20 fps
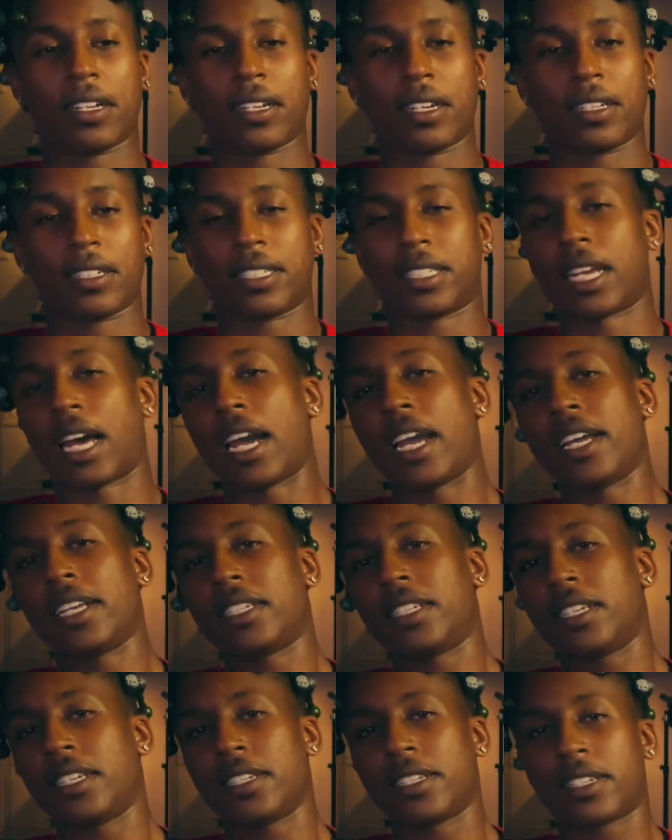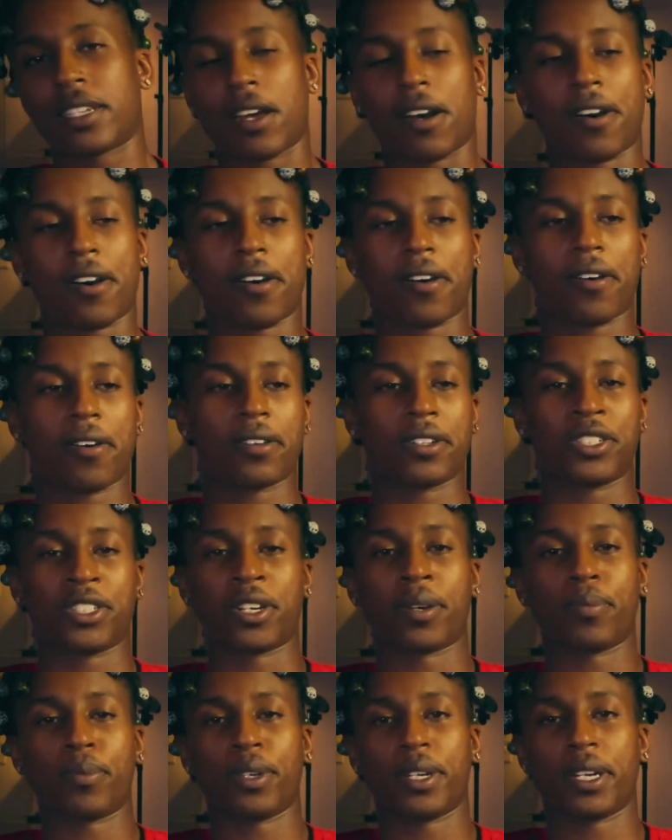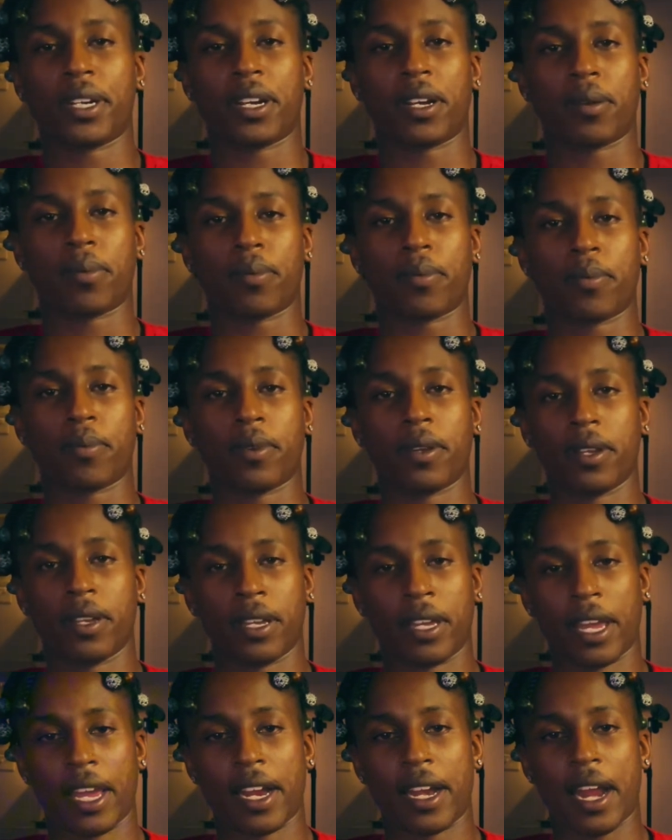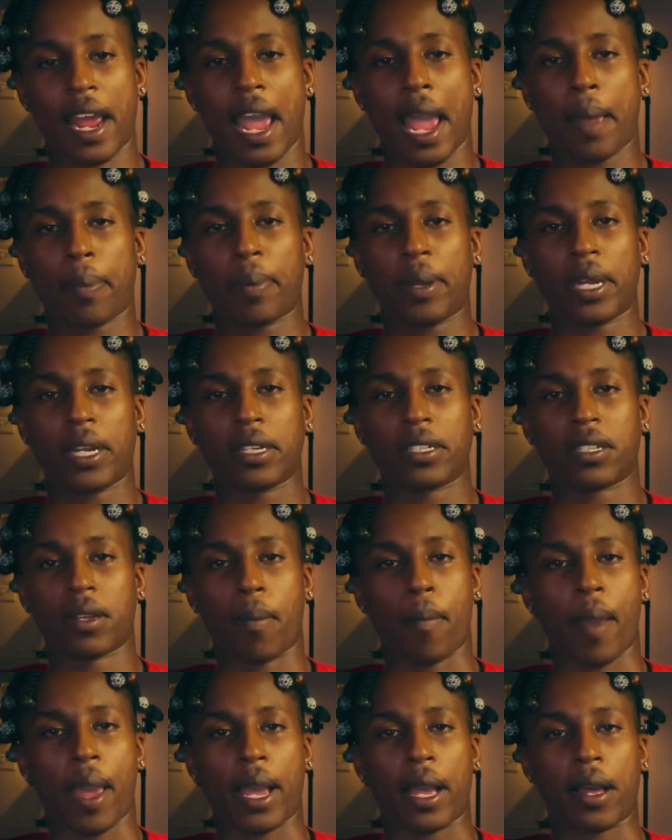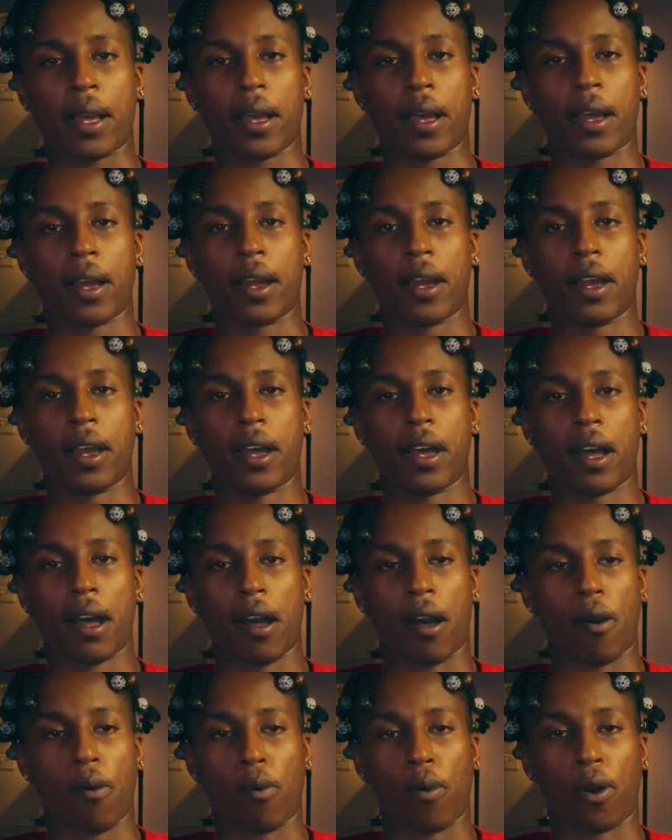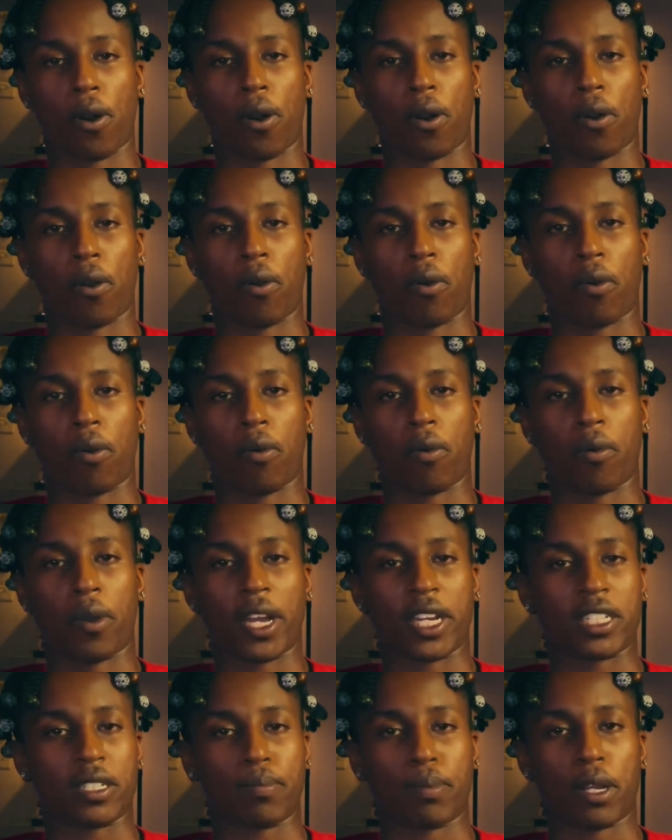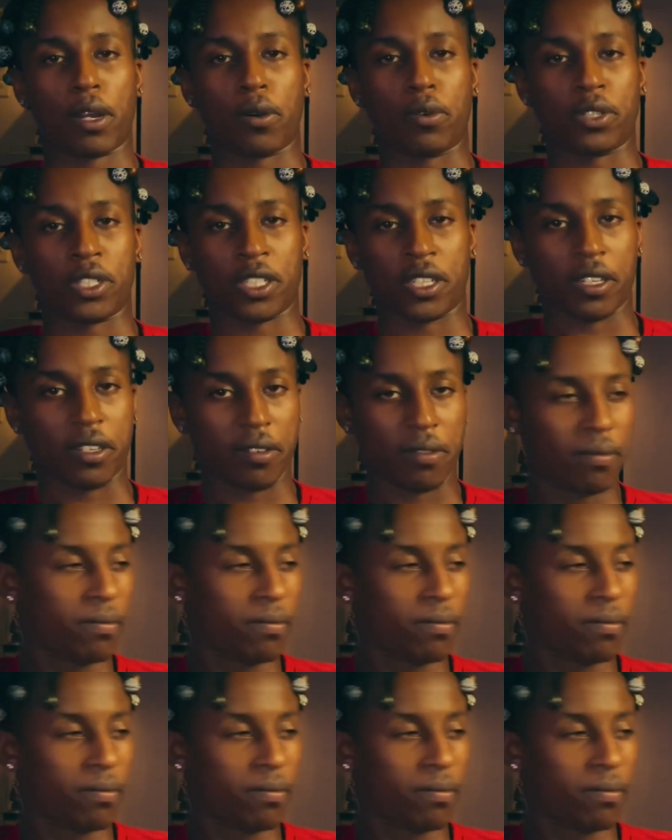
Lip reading: scientists all jumbling up, getting happy to make a world explosion.